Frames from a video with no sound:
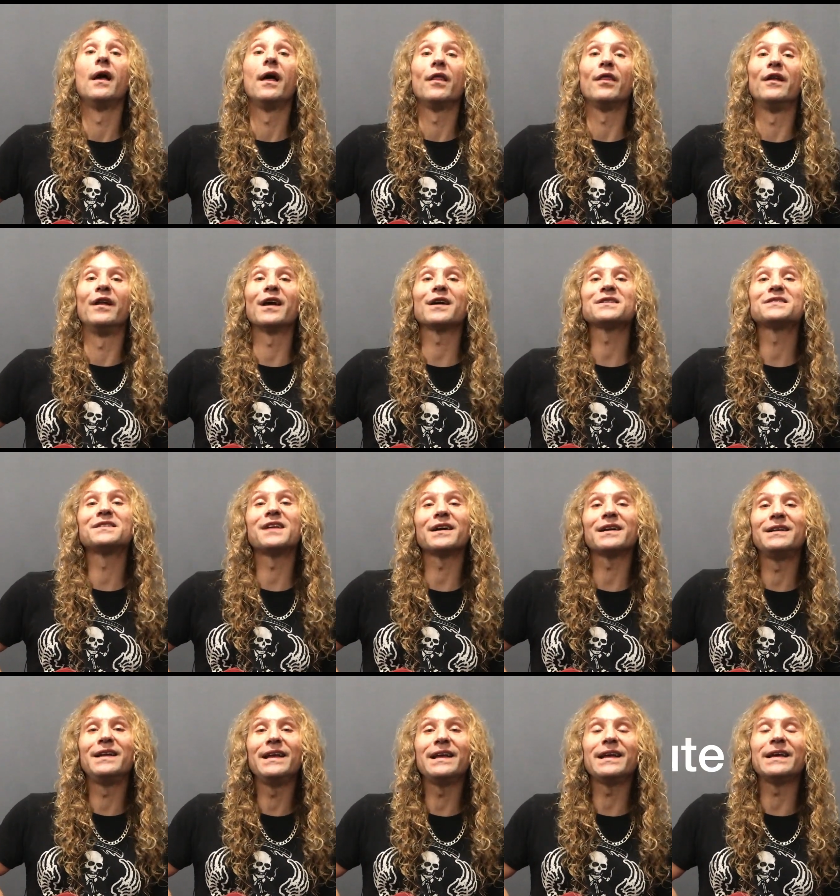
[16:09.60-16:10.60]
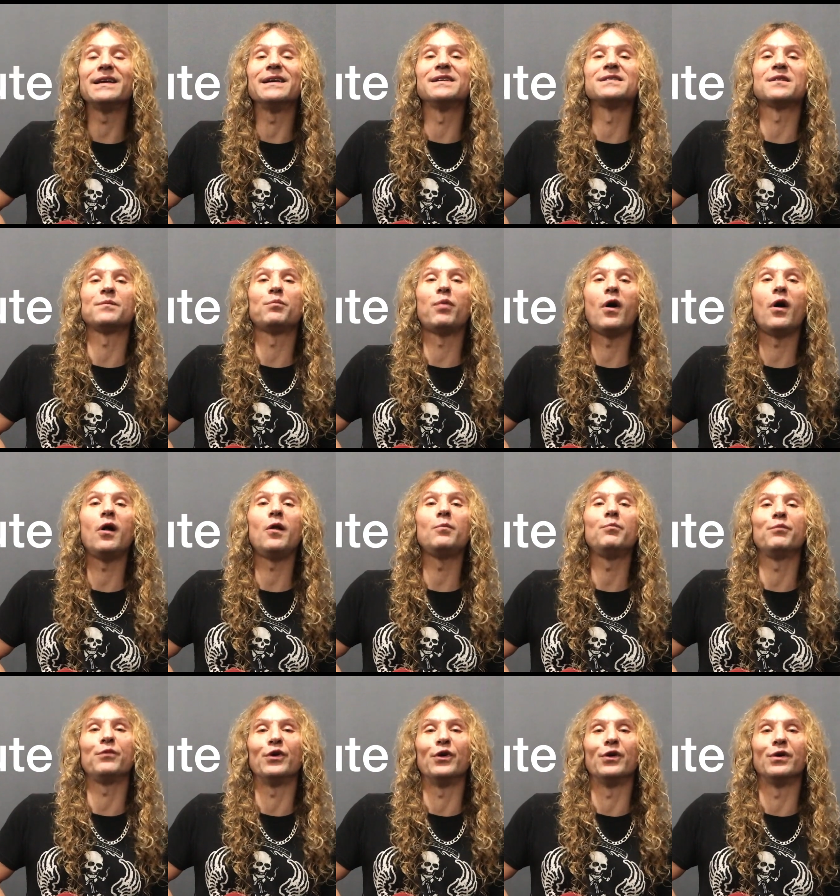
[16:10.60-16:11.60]
The next technique is a
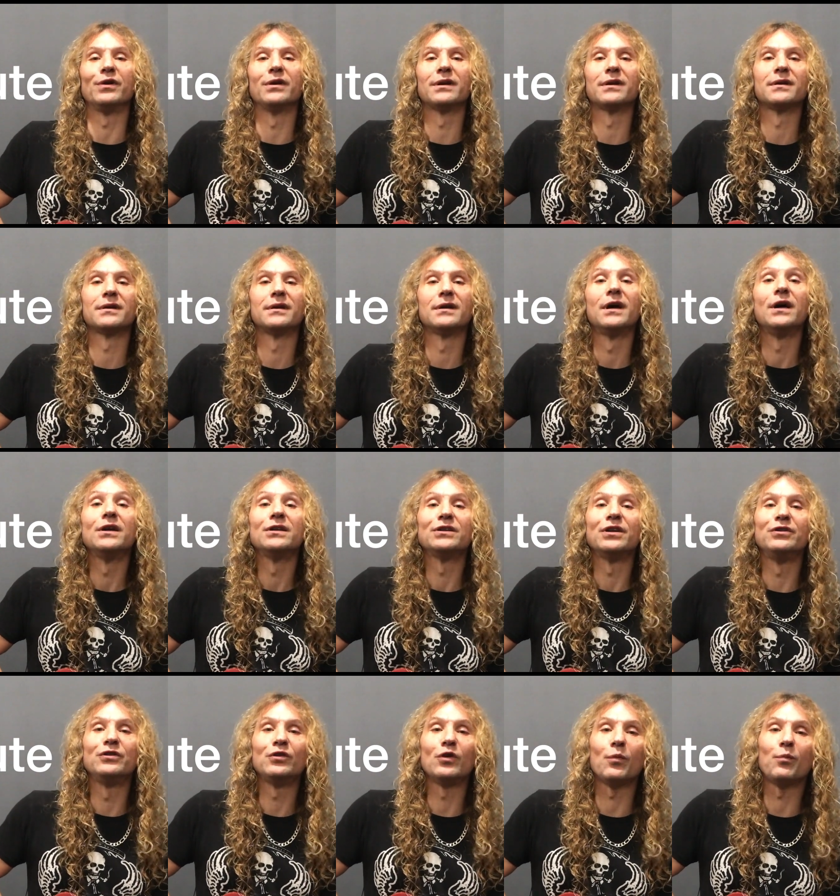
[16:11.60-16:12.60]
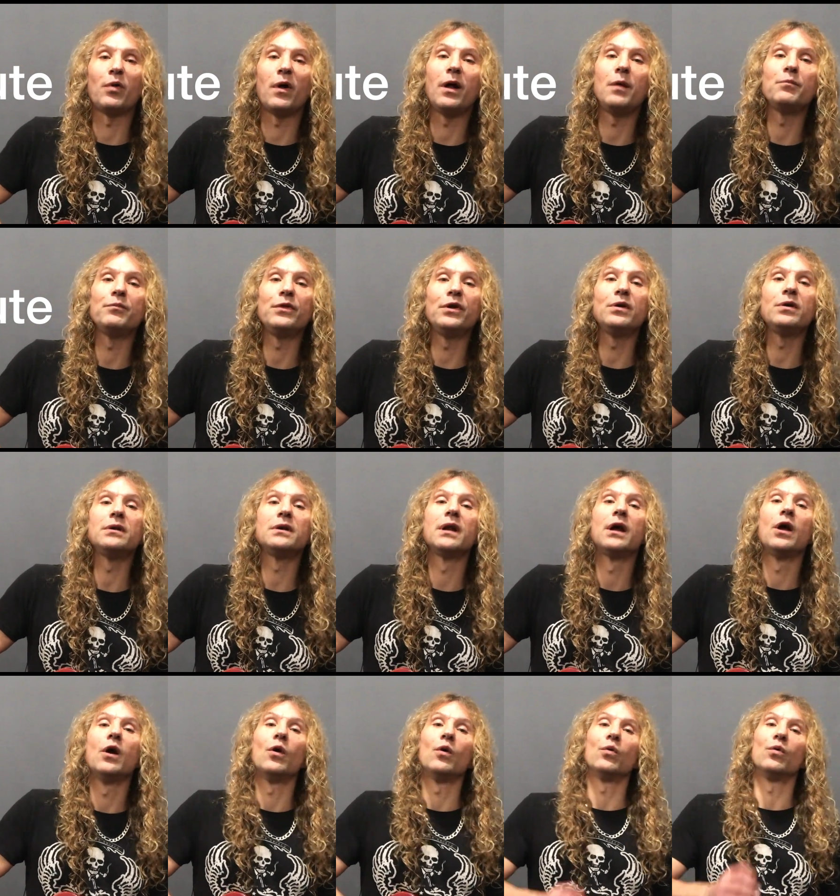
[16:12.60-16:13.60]
palm mute. To do a palm mute,
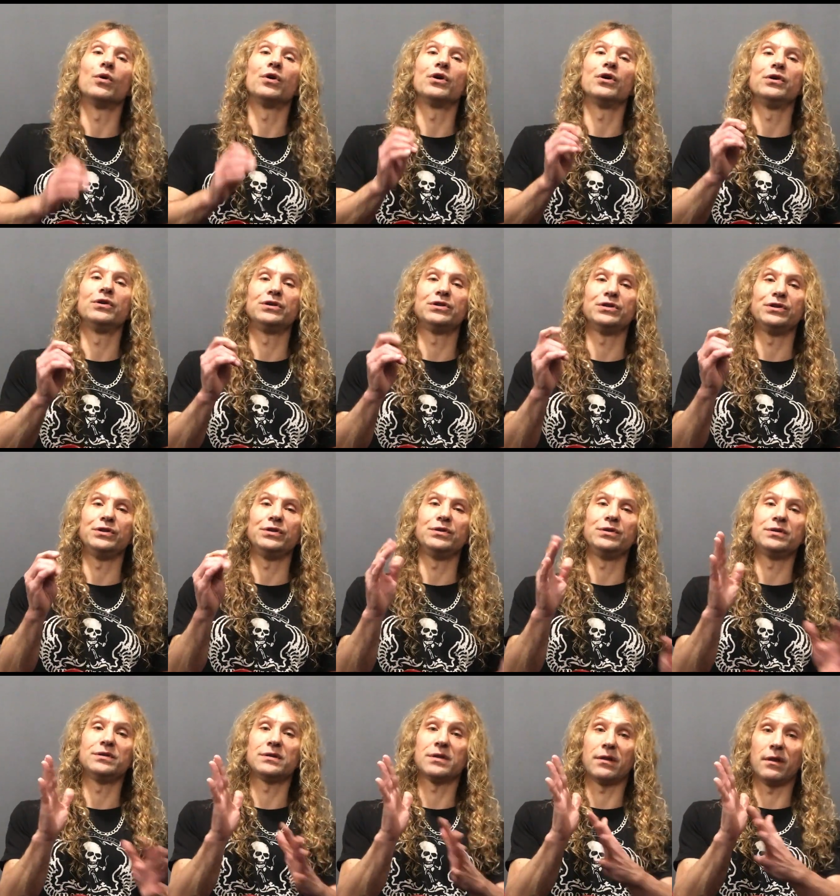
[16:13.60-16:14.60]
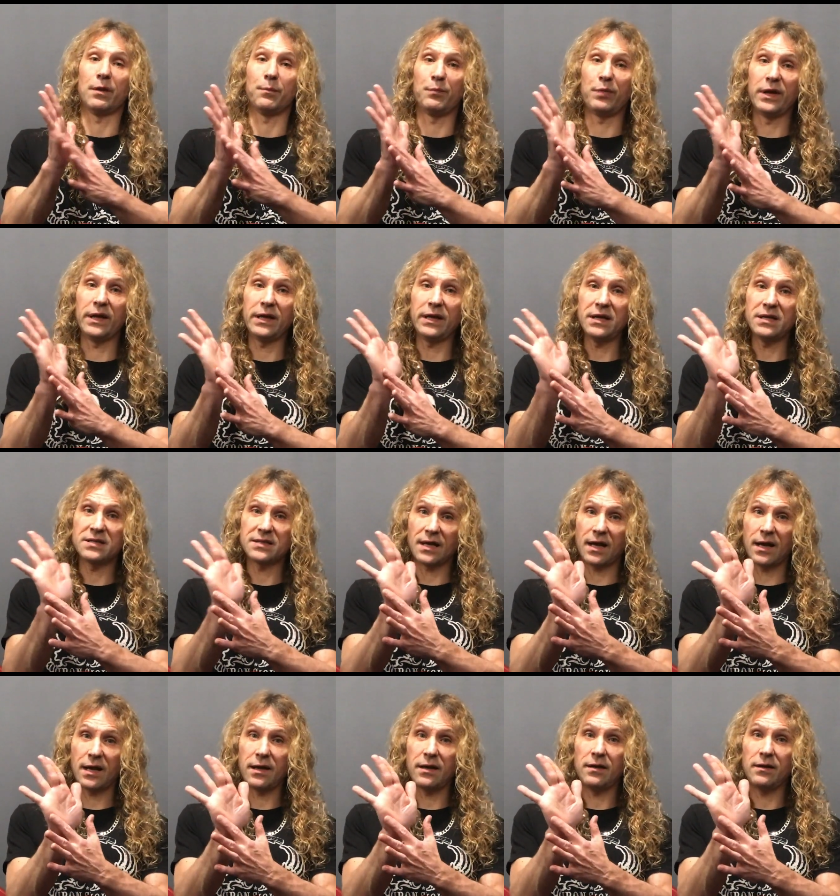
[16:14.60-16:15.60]
we're going to use the pinky
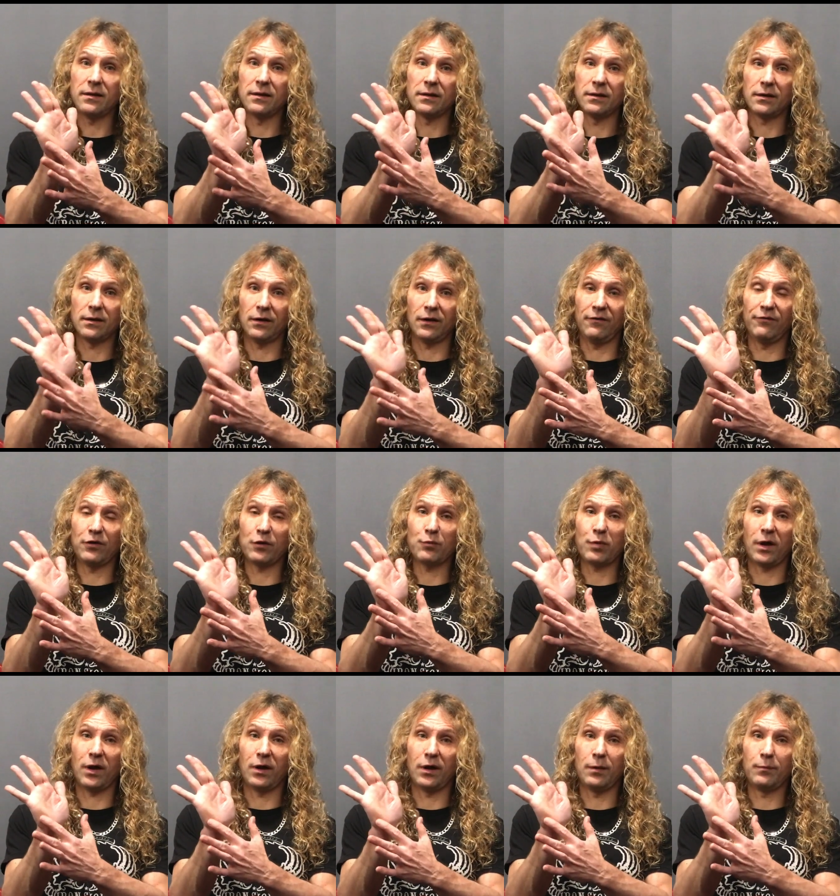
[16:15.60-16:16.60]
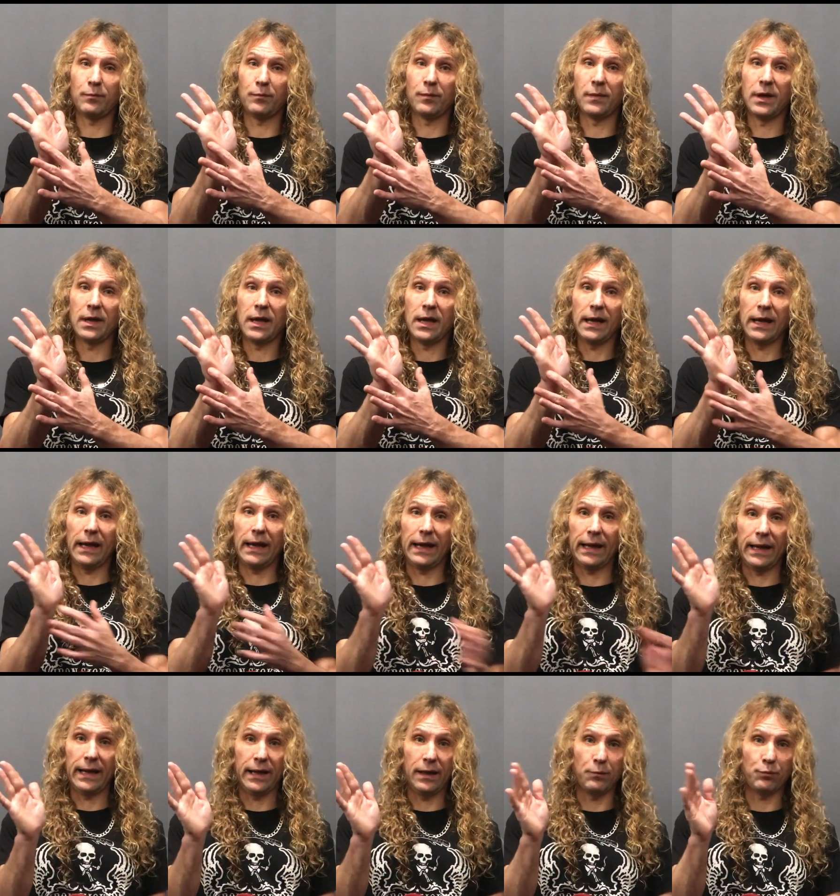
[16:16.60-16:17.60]
side of your palm
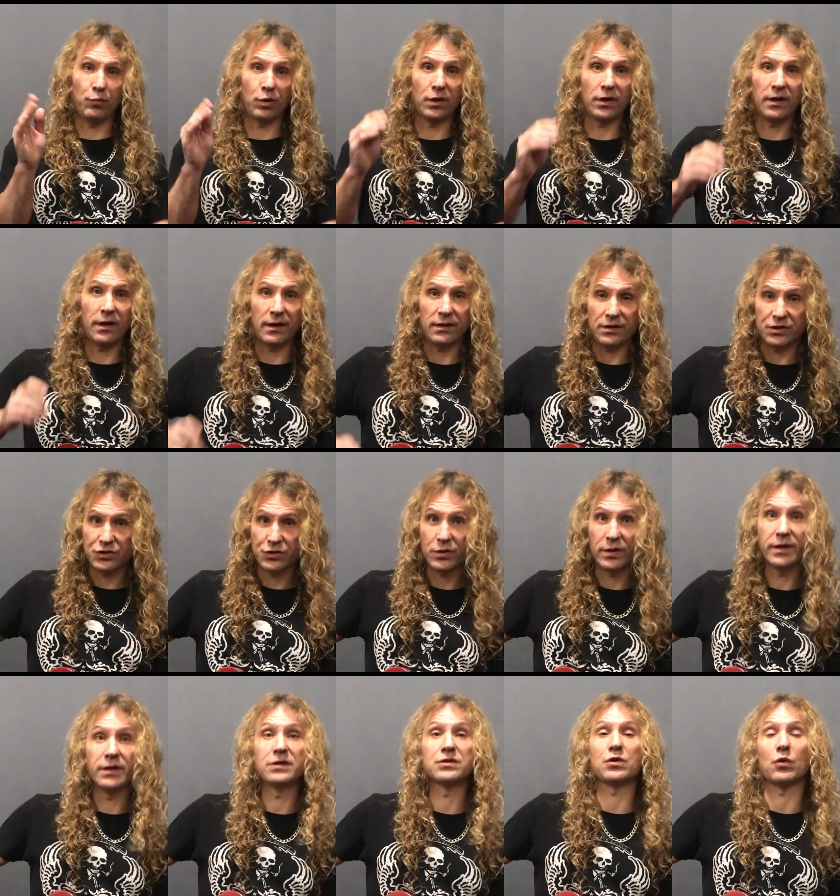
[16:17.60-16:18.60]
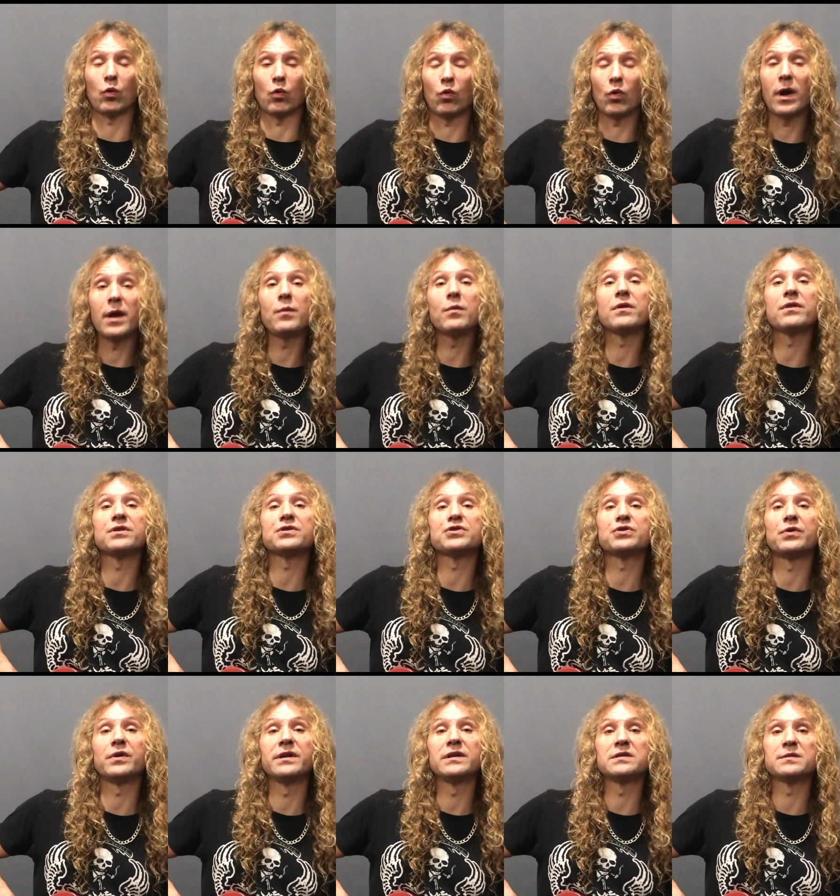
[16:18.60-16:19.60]
and put it on the strings right where the
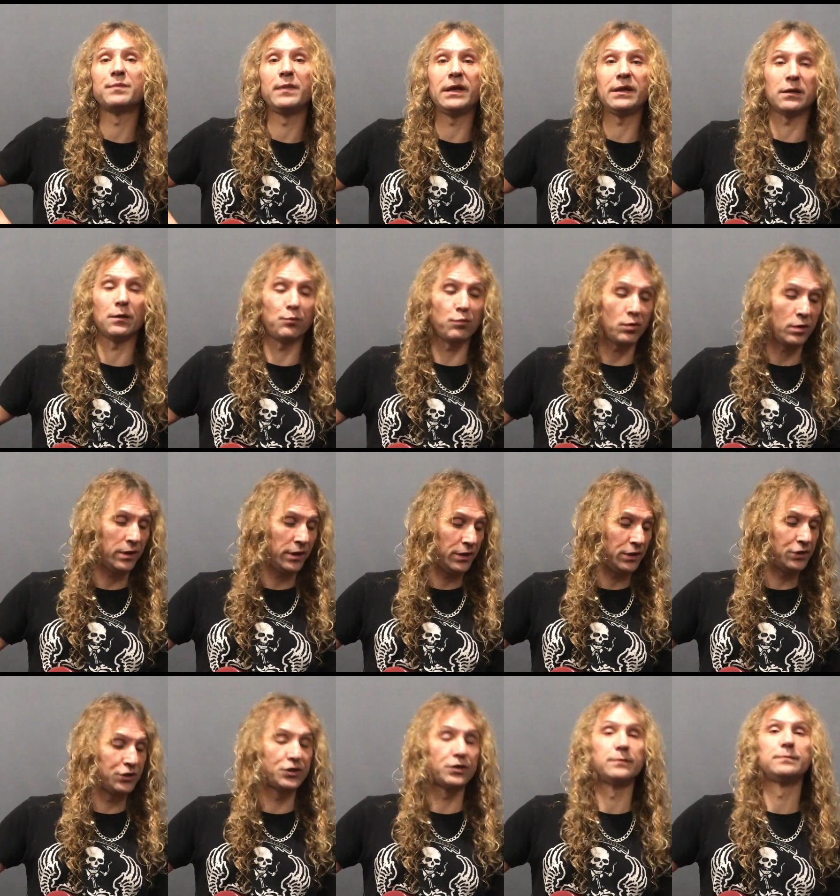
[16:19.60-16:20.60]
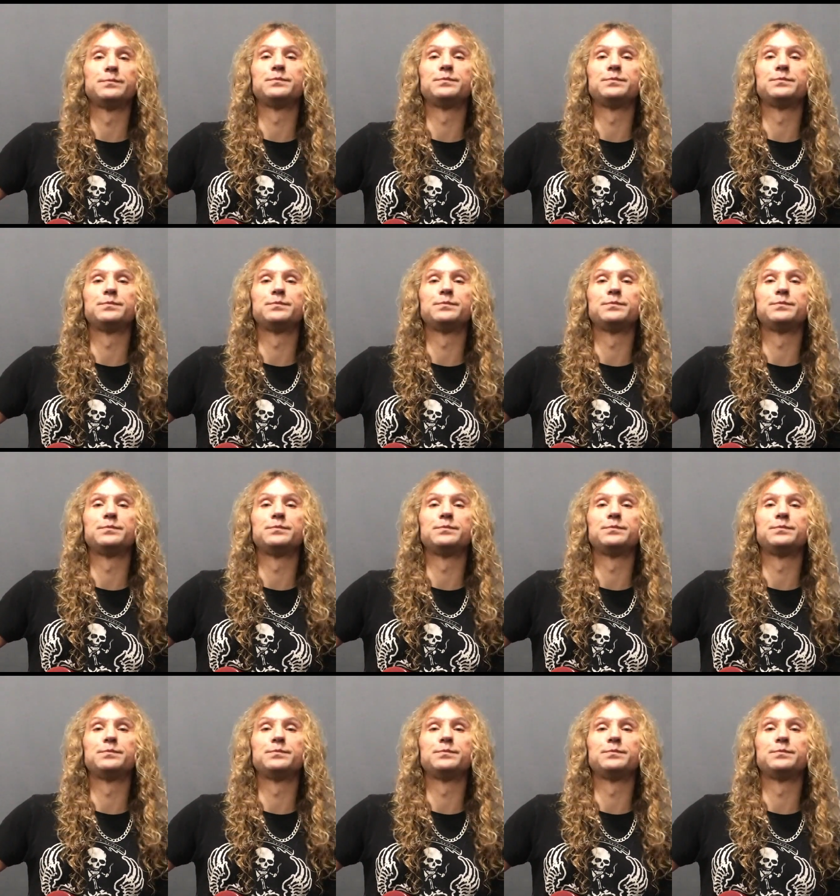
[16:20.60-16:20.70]
strings meet the bridge.